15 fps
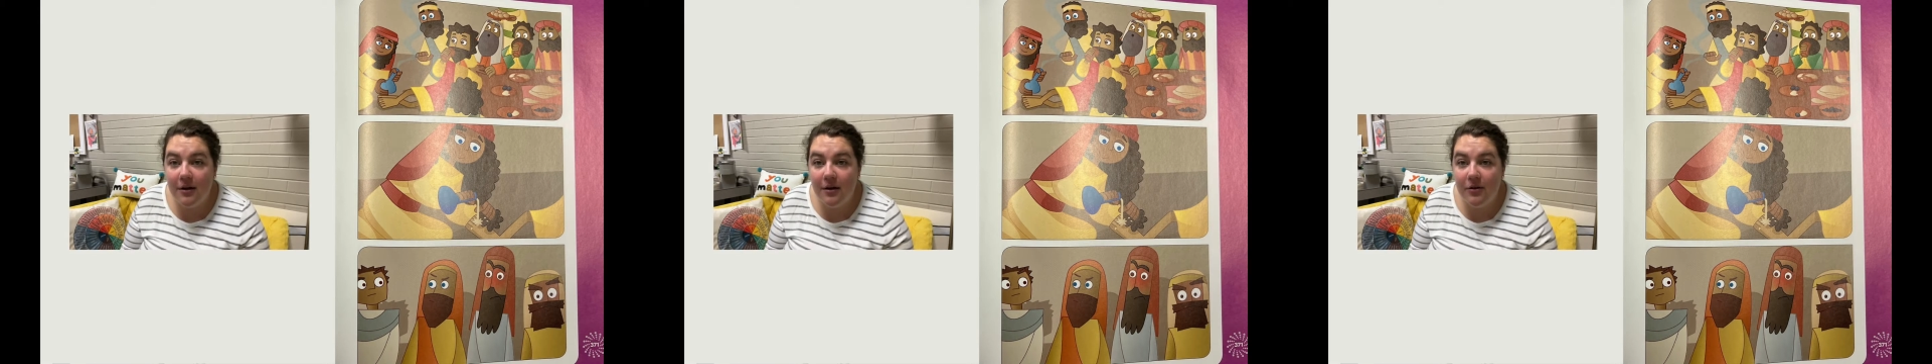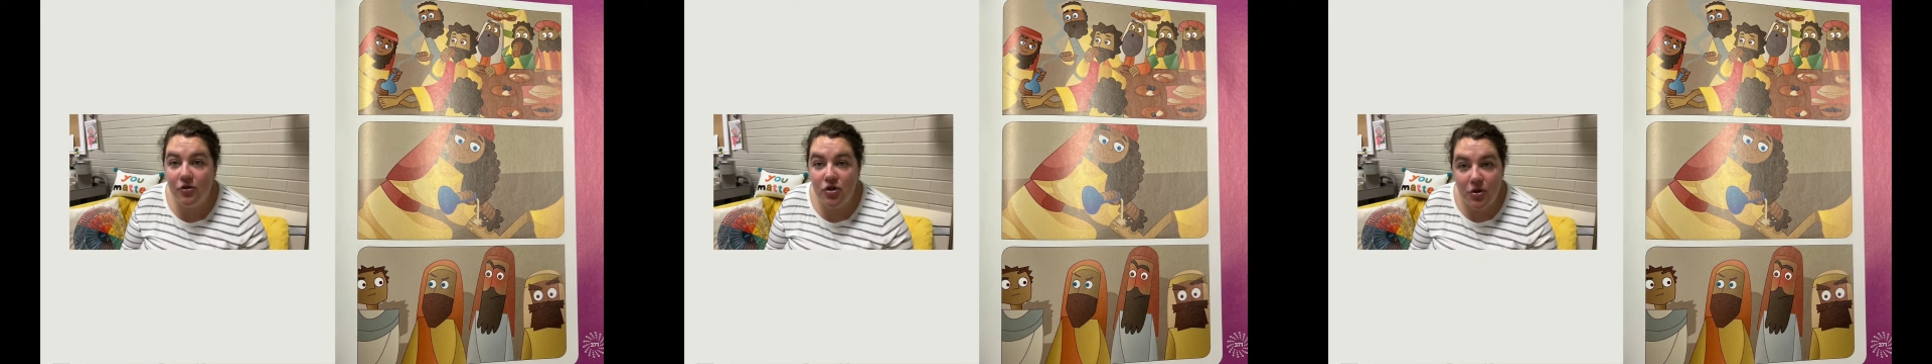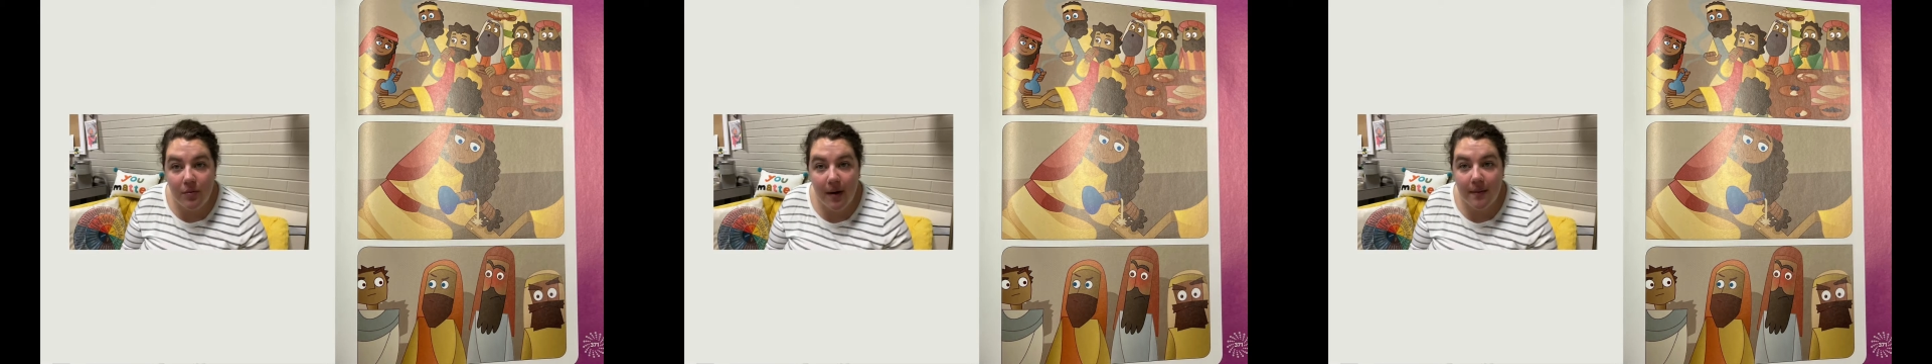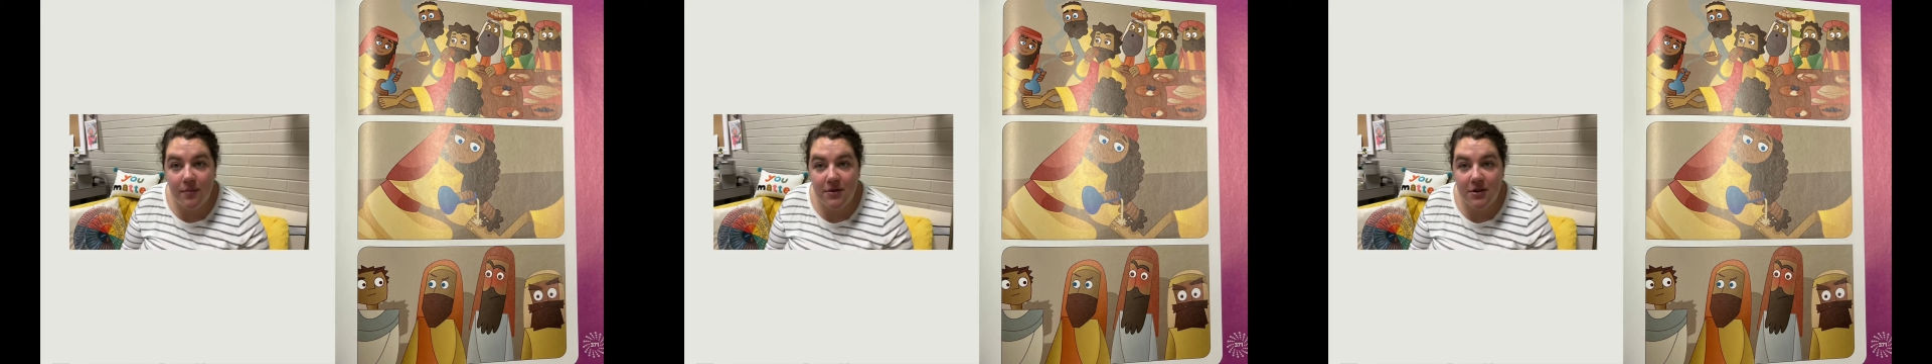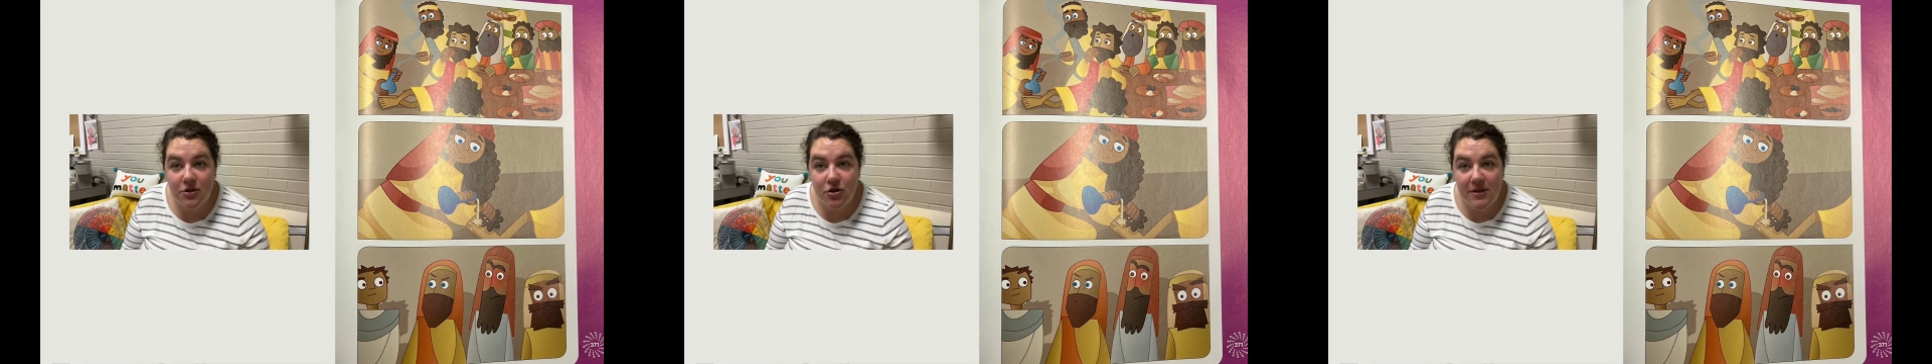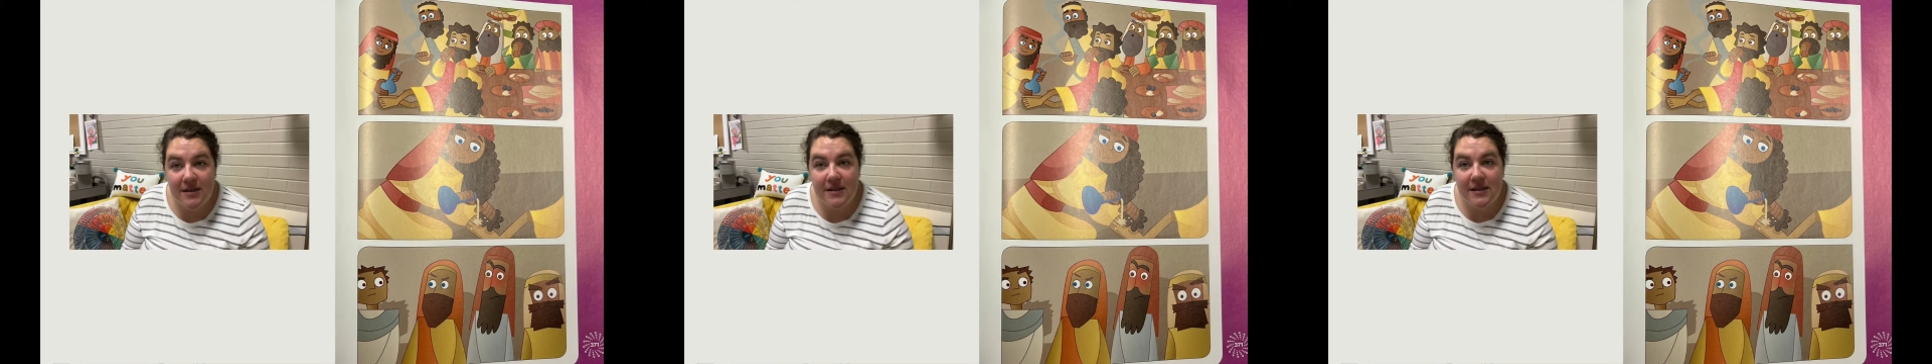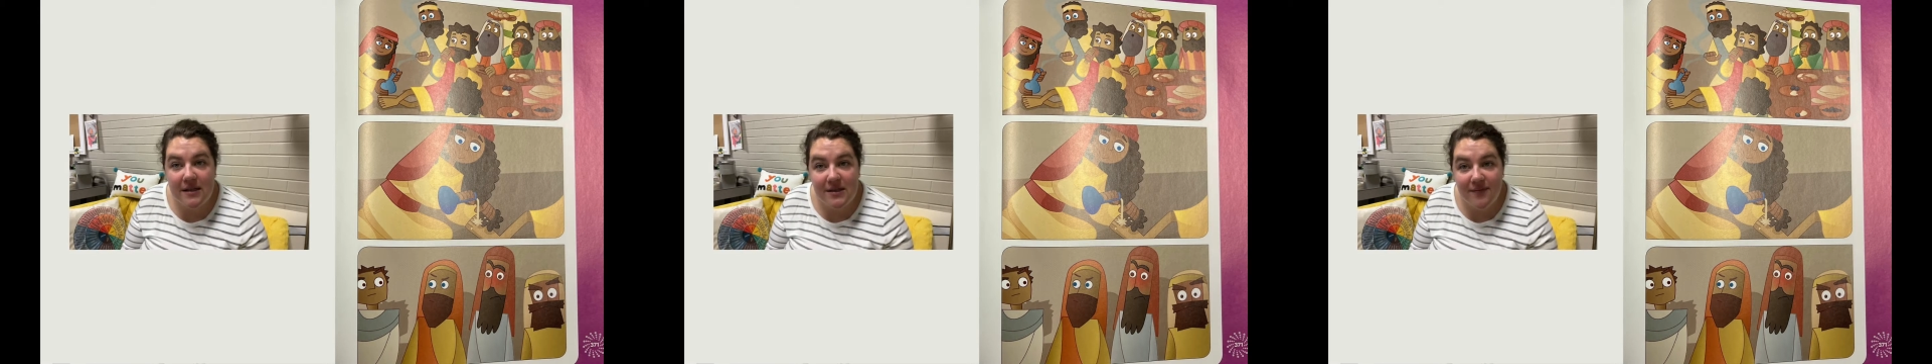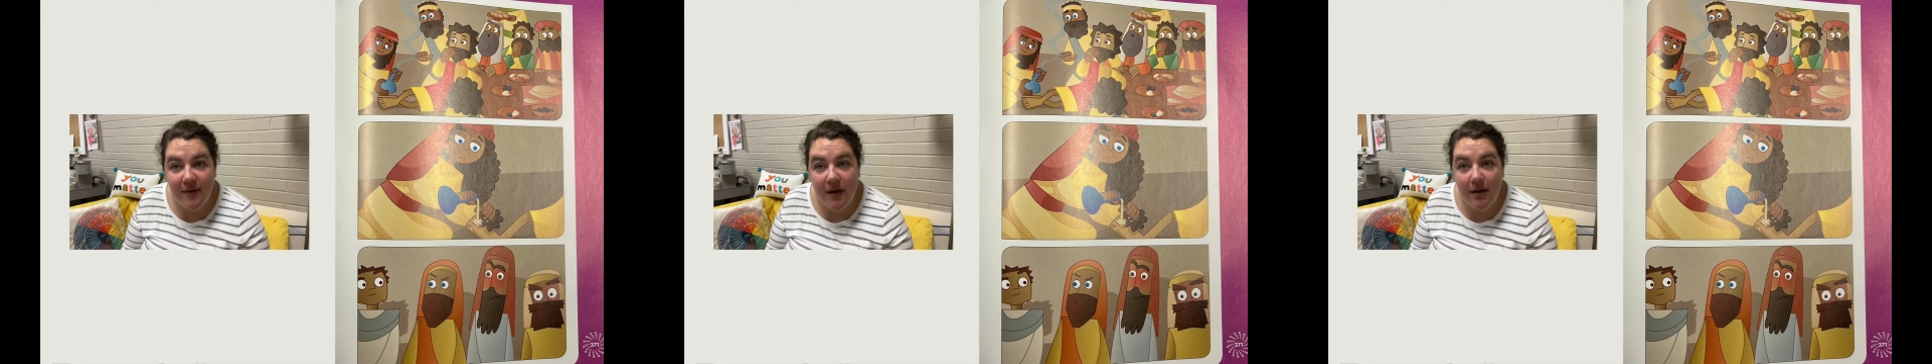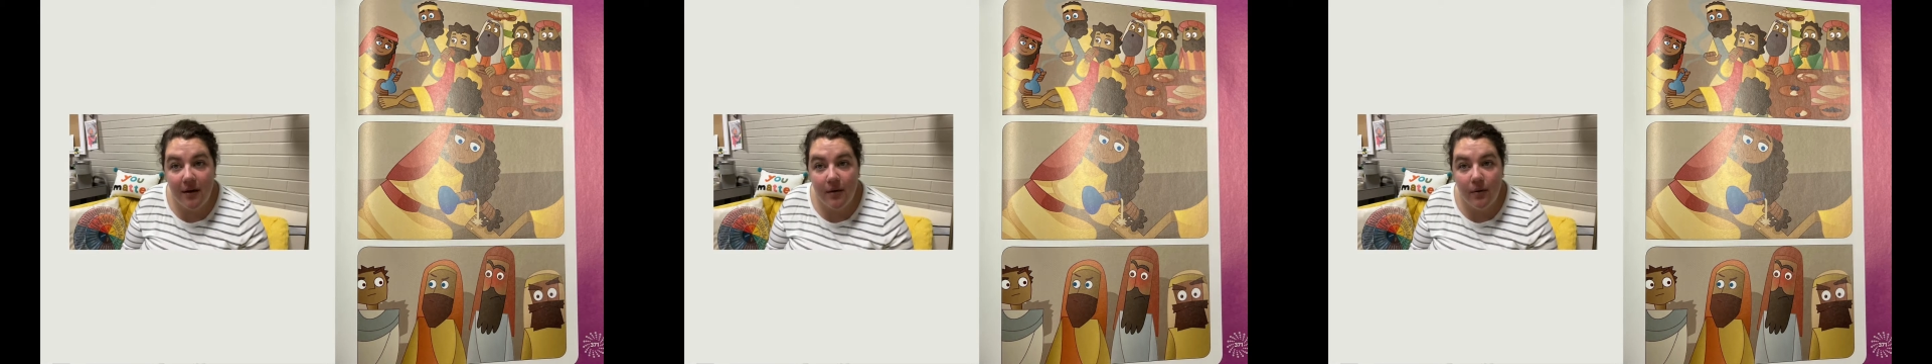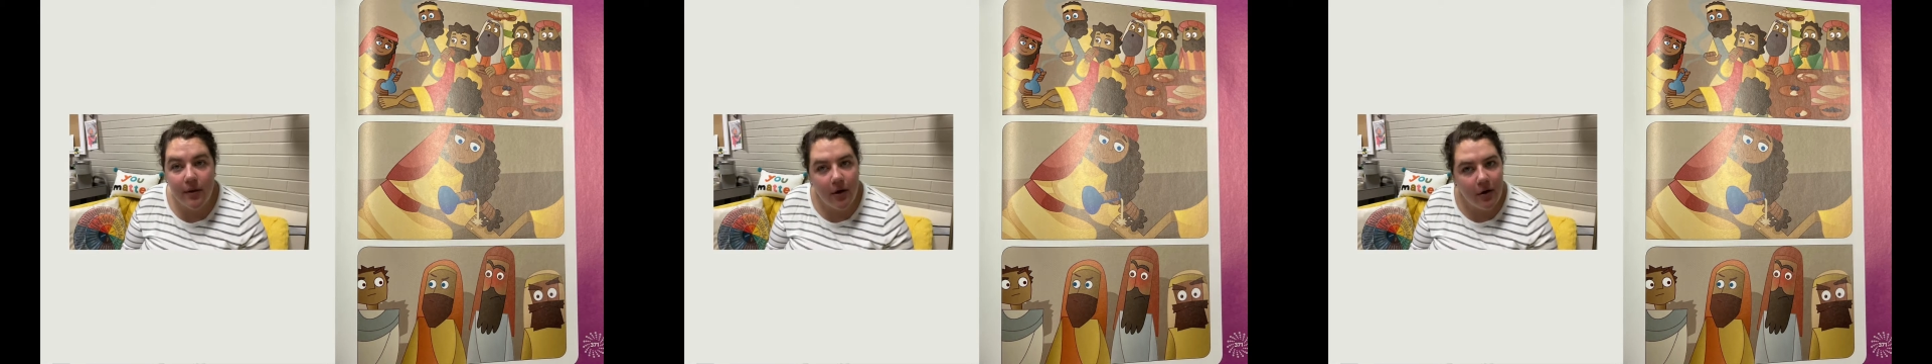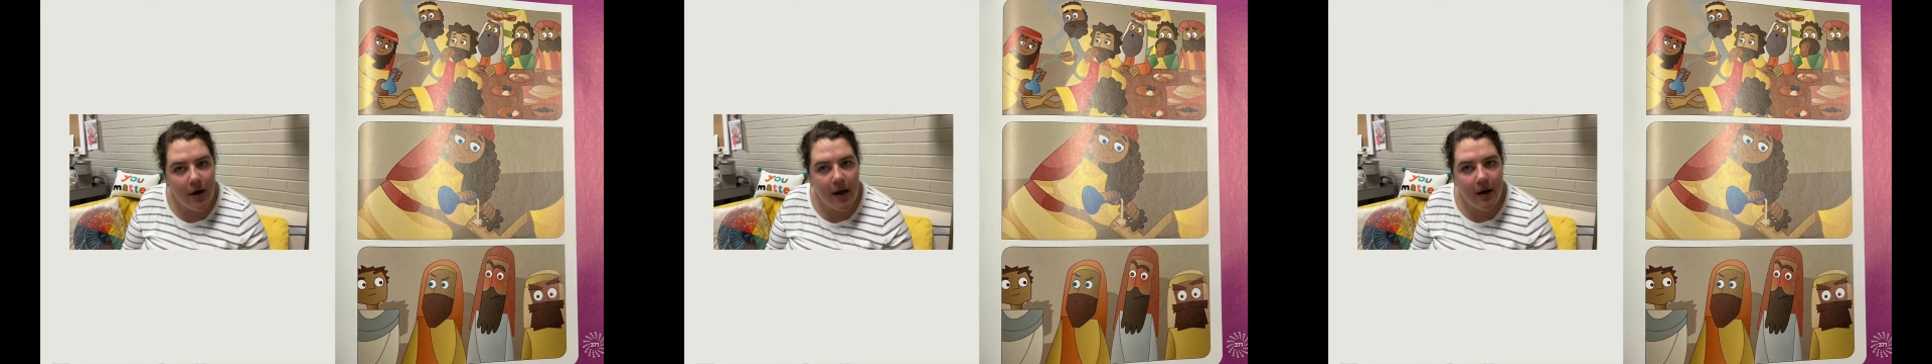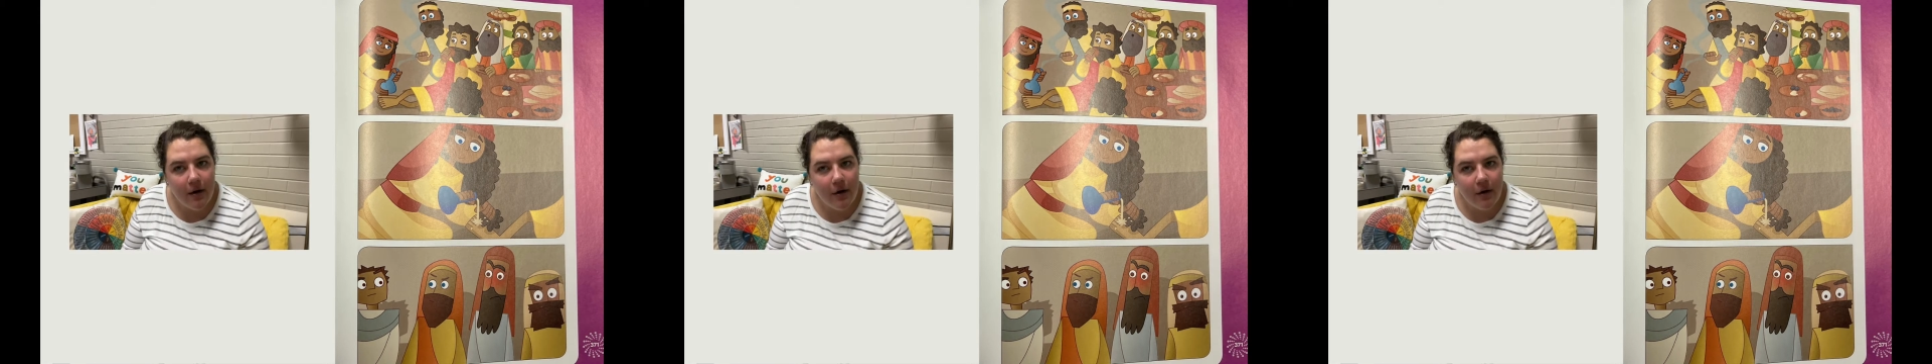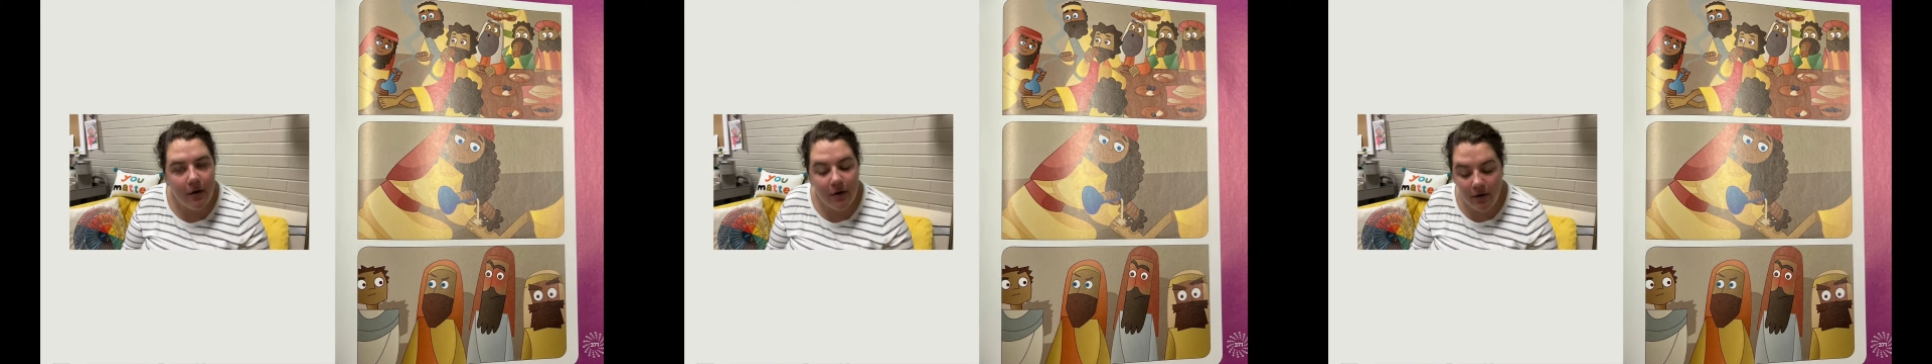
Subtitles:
she wiped Jesus' feet with her hair.